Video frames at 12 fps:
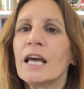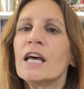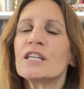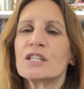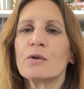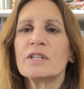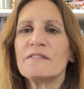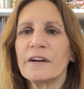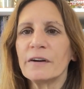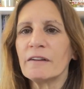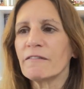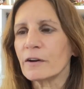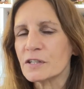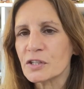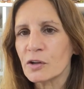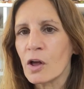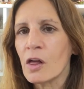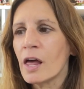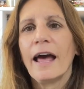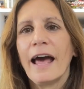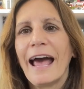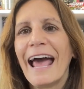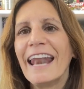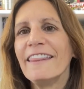So it's very versatile.
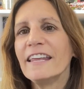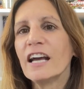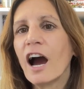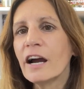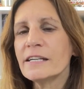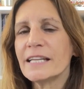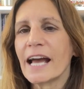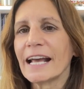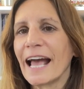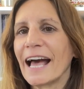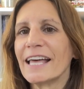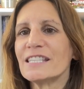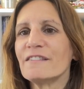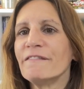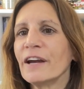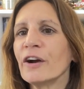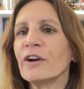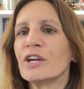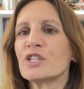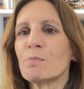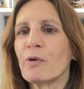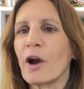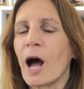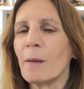And the card deck has various
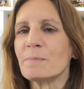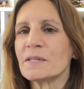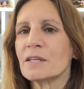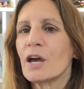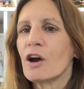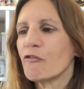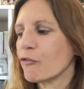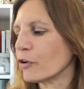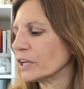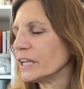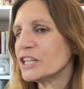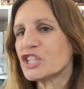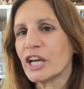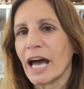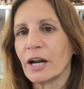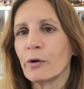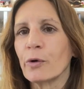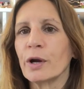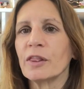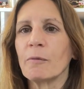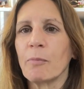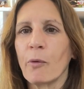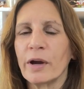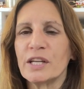prompts for each category, the
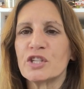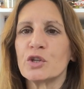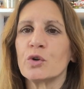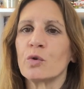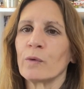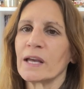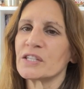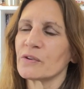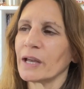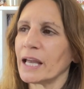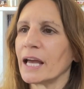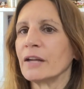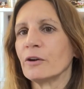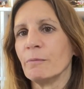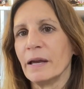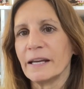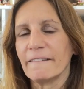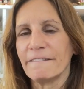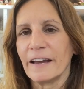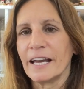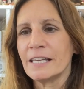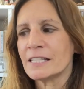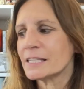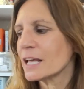point to, raise your hand, or make a
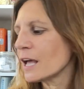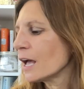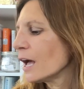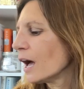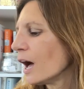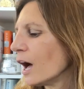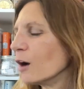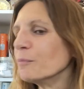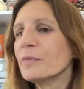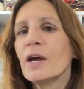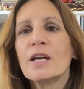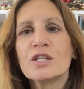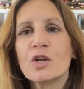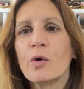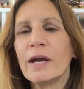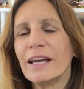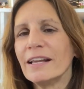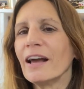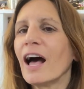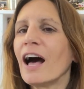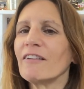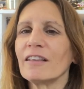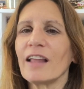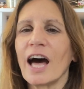face. You have
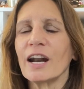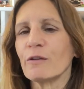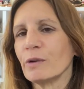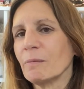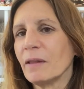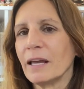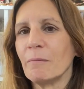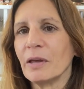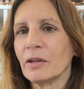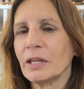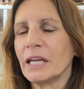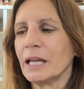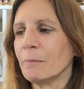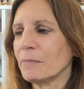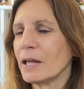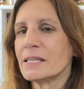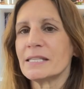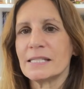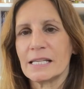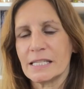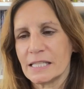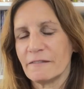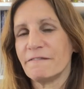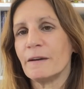a lot of replayability. And plus, since
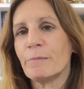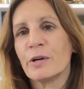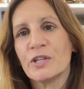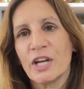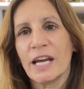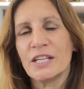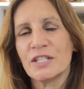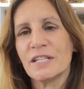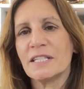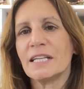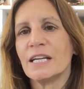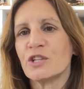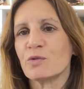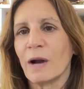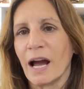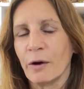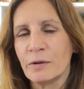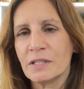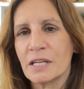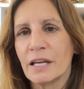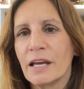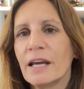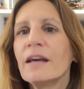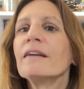the Fibber changes each round,
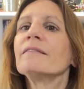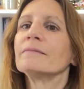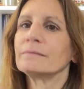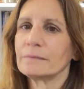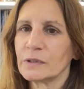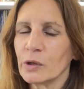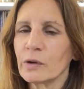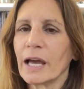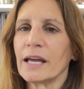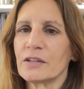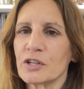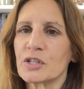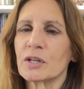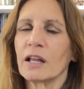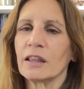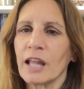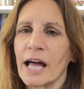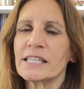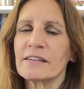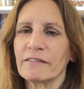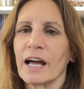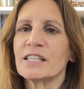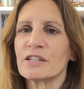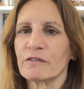you'll get just lots of
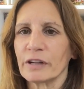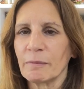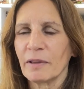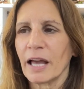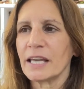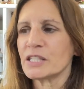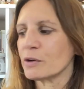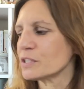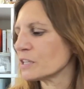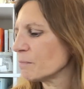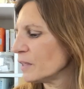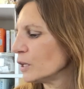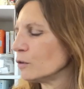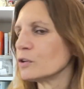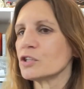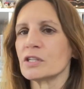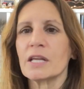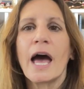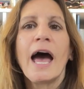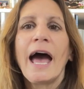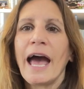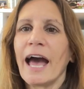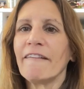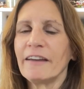replay. So it's something you can just
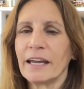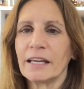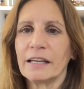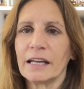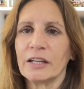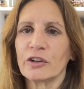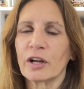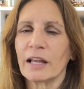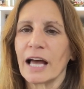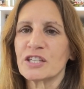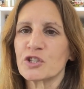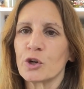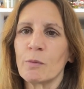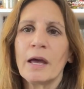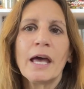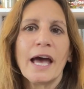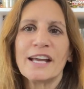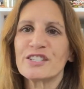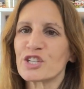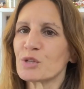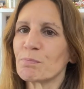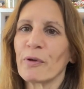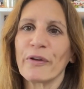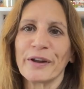have handy in your classroom and just
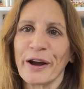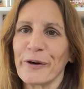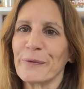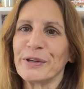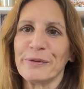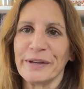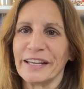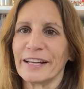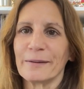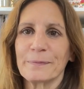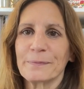pull it out when you need it.